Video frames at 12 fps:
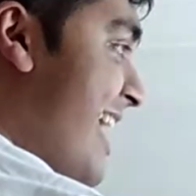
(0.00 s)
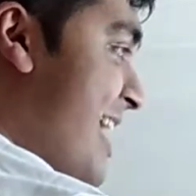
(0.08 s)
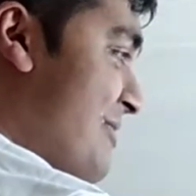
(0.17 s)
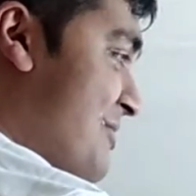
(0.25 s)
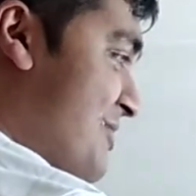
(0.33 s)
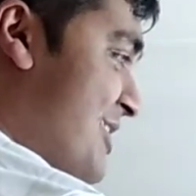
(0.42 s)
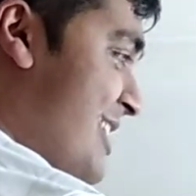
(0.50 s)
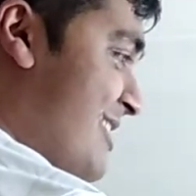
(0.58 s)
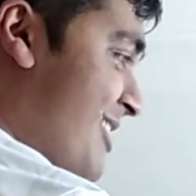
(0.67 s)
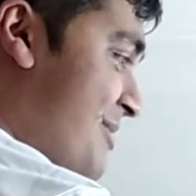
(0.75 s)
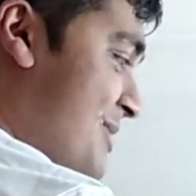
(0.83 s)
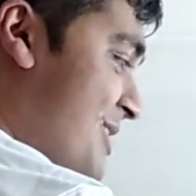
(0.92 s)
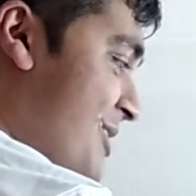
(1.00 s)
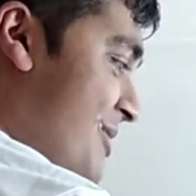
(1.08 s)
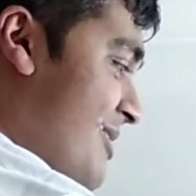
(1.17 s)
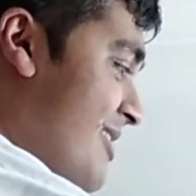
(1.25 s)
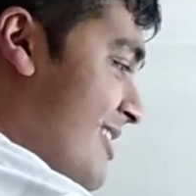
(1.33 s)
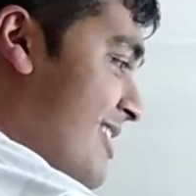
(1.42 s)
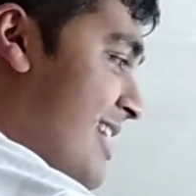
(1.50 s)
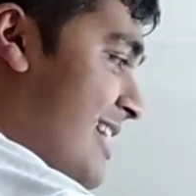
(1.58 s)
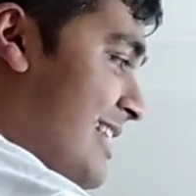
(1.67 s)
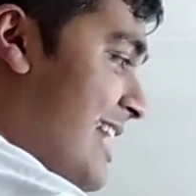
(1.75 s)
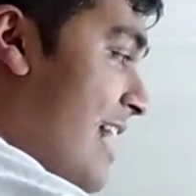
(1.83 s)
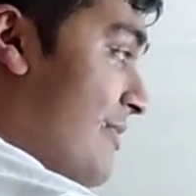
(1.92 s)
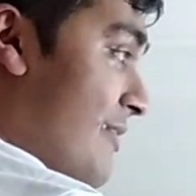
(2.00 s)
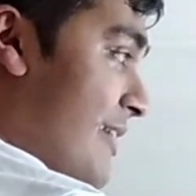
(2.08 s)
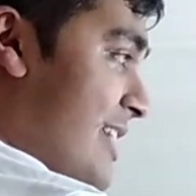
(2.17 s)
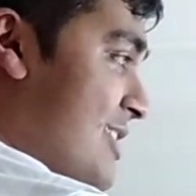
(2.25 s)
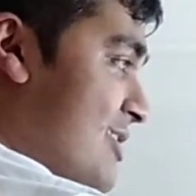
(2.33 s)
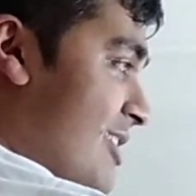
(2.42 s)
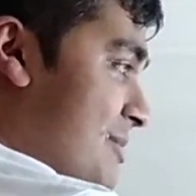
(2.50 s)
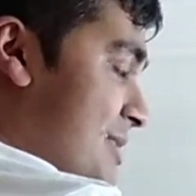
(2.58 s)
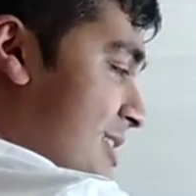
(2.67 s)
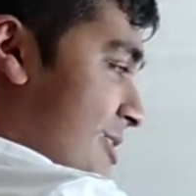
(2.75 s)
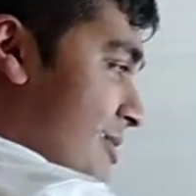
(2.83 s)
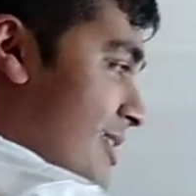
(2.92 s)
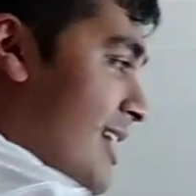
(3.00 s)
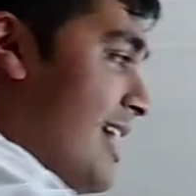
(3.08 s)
f of g times 2, and then f of h times 2.